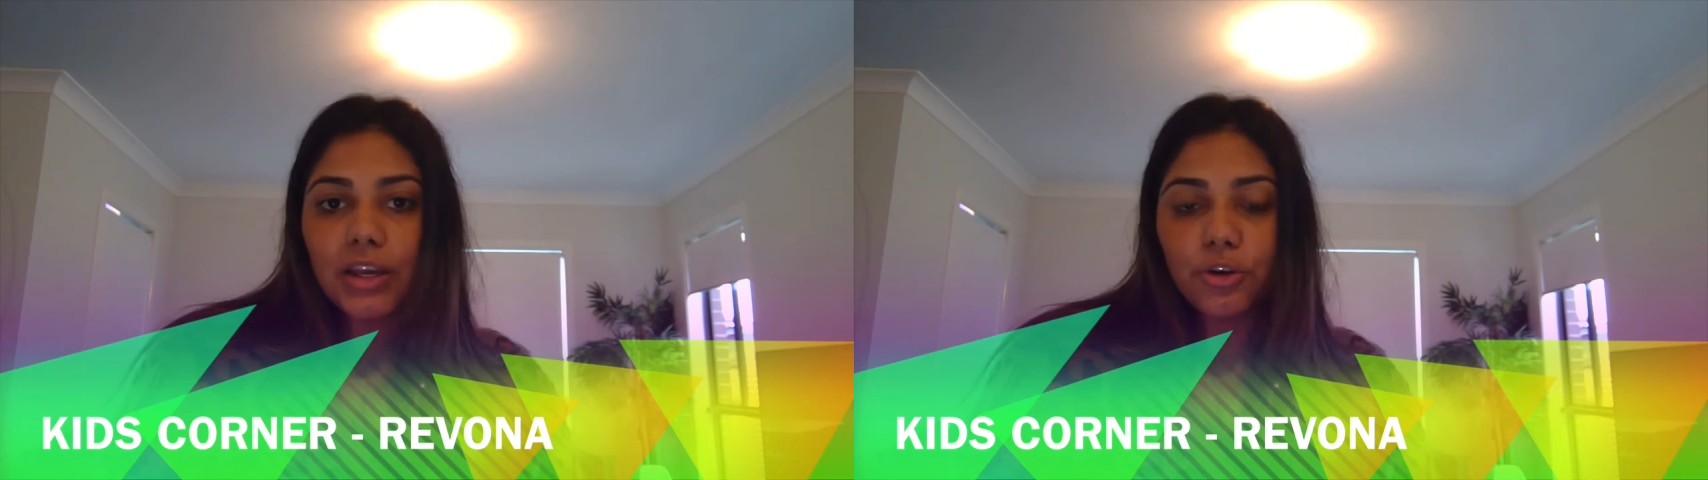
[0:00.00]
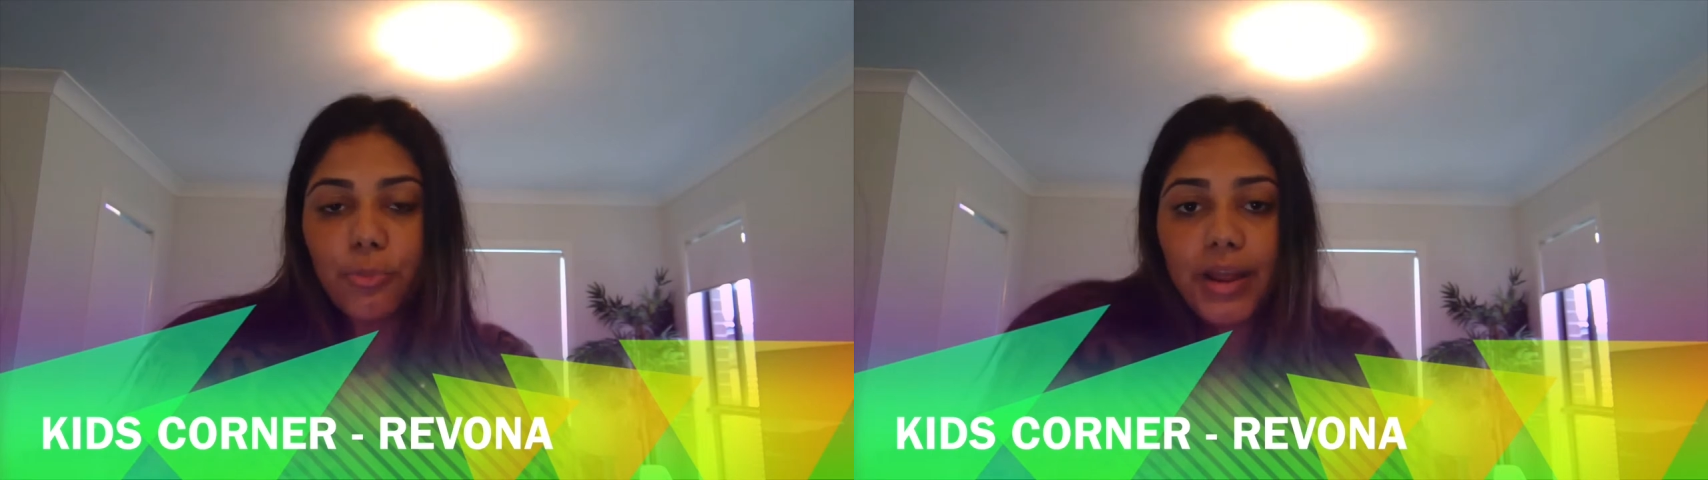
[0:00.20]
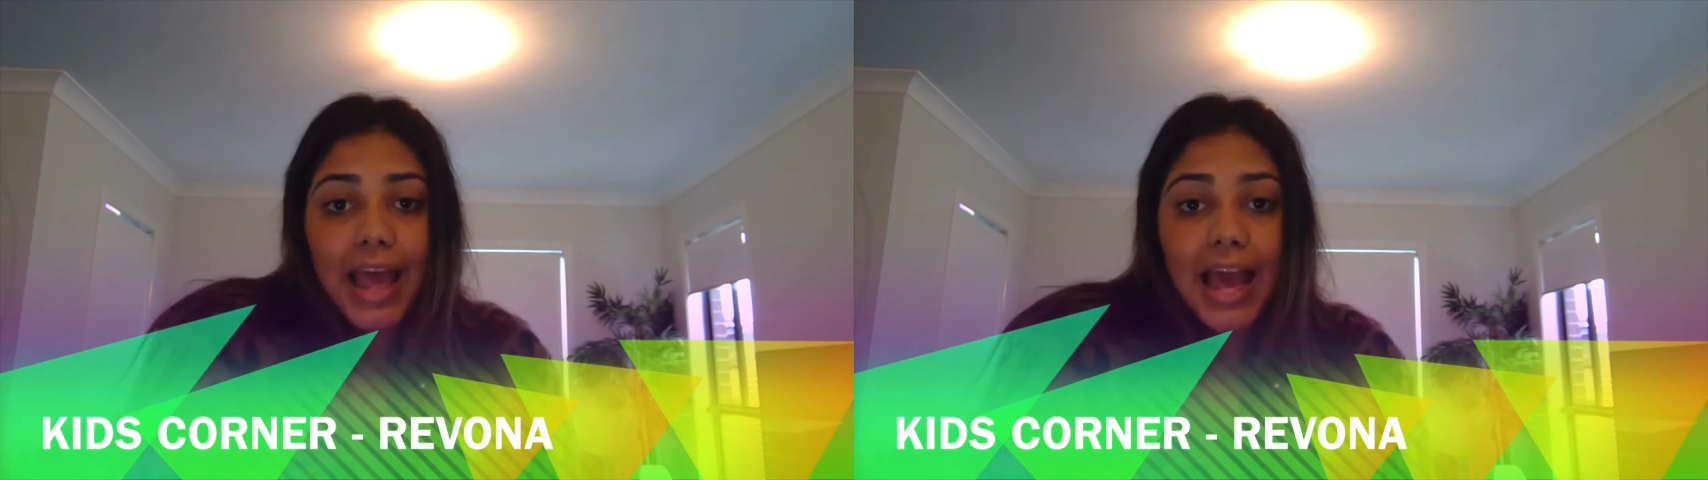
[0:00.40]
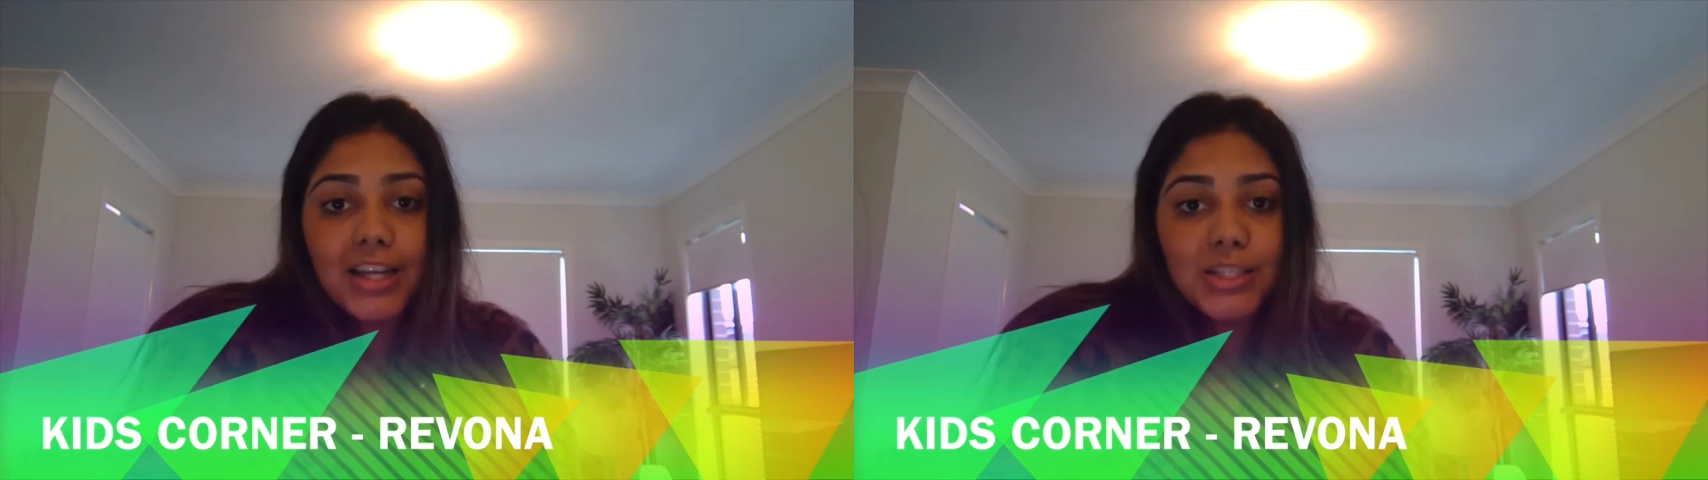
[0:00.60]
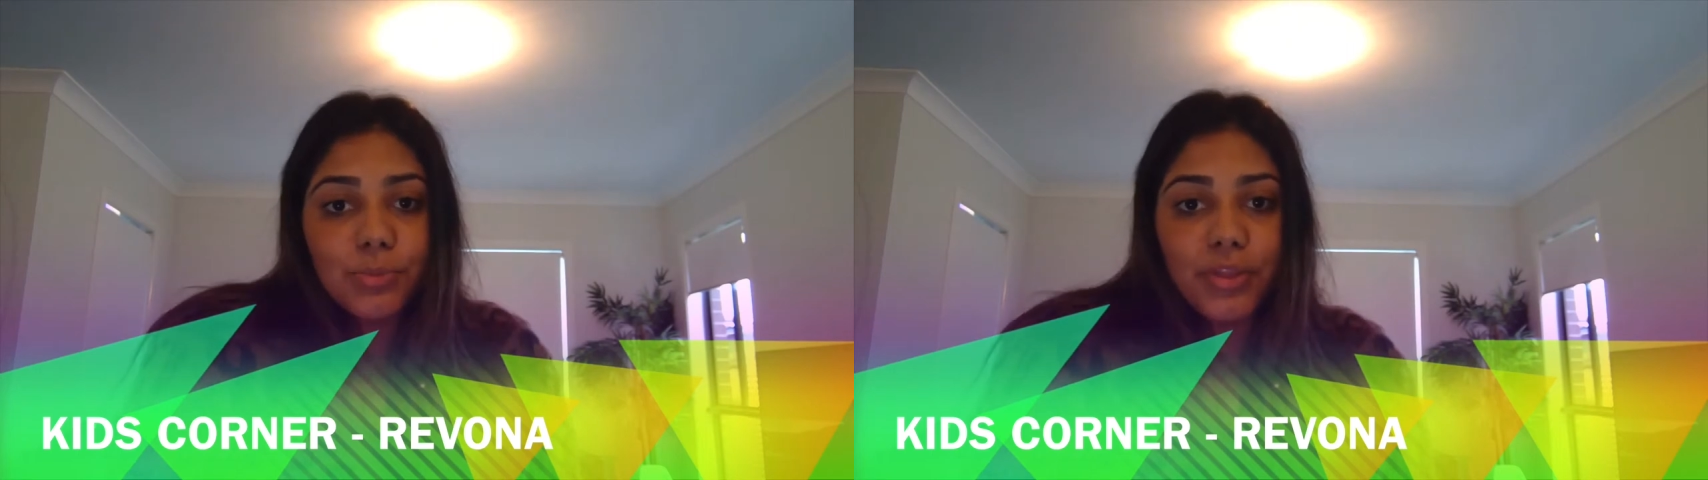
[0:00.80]
or no matter how
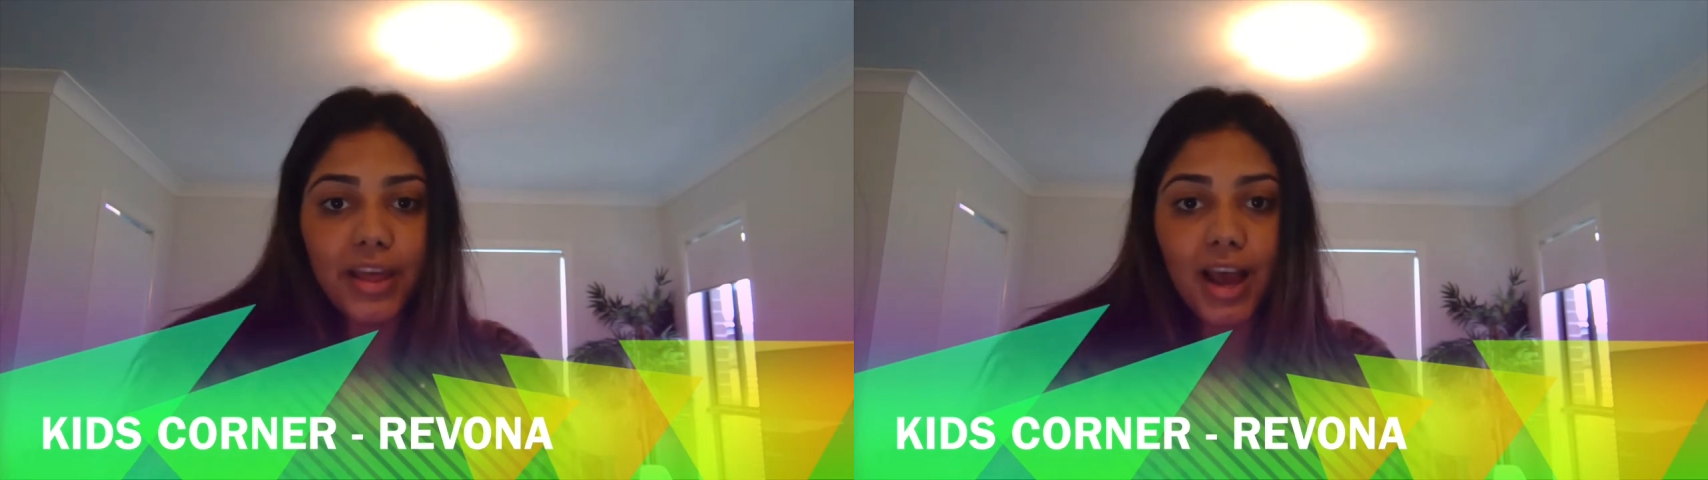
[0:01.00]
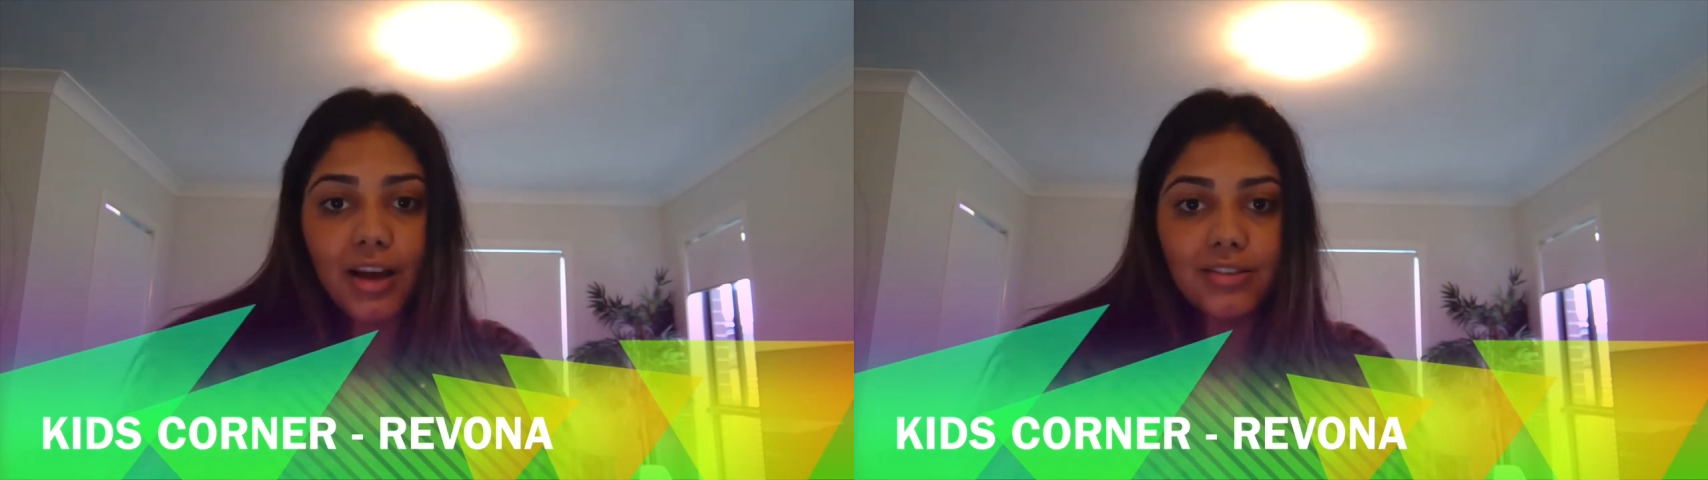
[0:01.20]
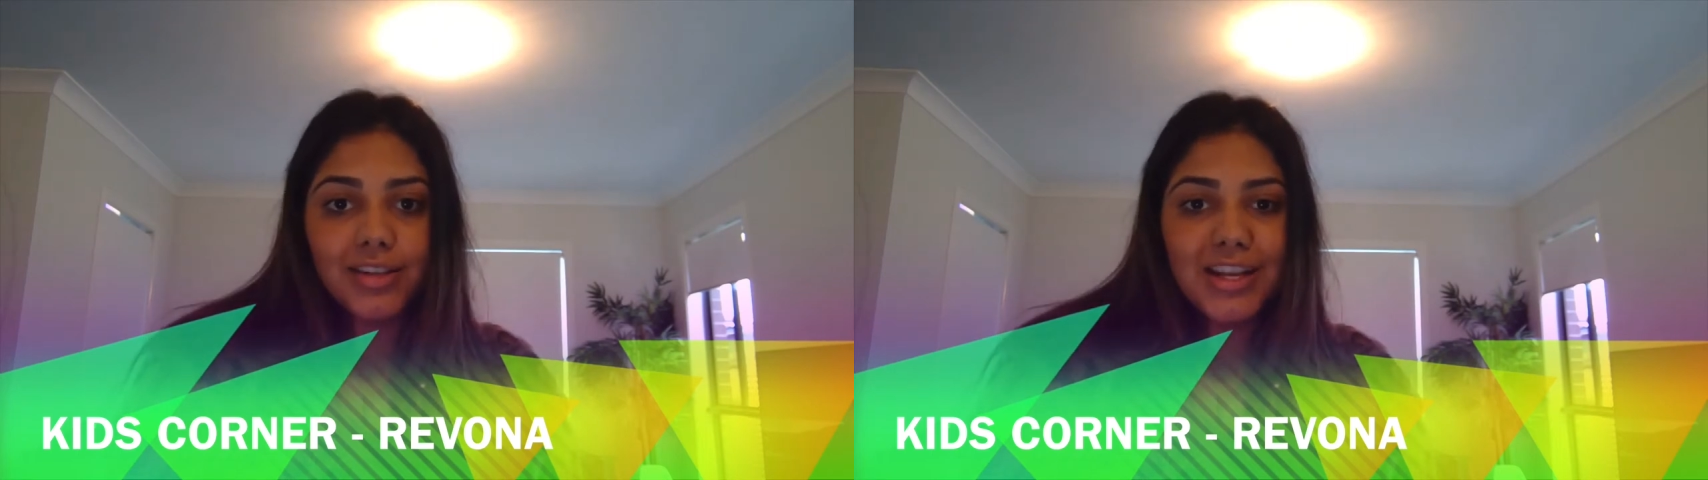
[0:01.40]
small they are.